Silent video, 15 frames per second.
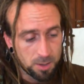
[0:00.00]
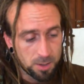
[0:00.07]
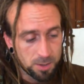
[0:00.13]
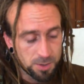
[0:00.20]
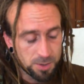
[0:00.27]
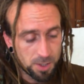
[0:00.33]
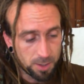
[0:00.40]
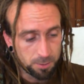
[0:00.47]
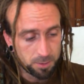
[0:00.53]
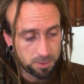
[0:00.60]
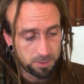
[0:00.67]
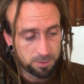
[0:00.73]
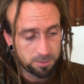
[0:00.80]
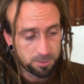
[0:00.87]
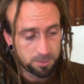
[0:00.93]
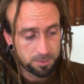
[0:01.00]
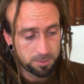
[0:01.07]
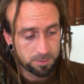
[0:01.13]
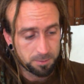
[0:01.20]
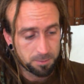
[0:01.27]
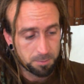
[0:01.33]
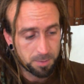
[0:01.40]
So,
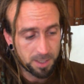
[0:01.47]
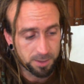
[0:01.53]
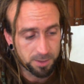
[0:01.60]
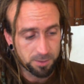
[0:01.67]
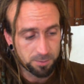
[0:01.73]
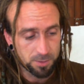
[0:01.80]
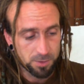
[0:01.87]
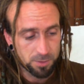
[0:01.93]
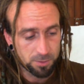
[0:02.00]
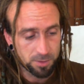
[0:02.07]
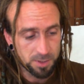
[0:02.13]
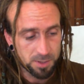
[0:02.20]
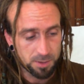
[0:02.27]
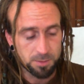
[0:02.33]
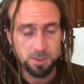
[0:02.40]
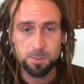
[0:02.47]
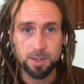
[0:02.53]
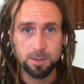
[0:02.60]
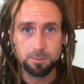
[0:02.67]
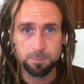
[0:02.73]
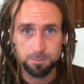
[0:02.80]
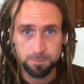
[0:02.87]
back to the story. So we spent